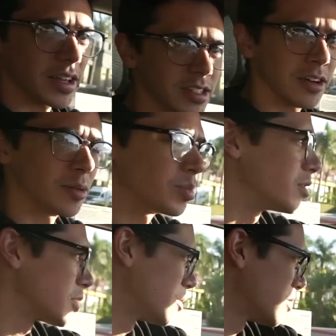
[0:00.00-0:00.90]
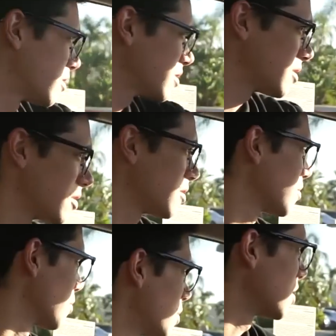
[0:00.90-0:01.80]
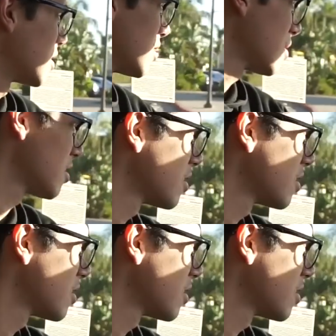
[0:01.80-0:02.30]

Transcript: like to hunt Pokemon, really,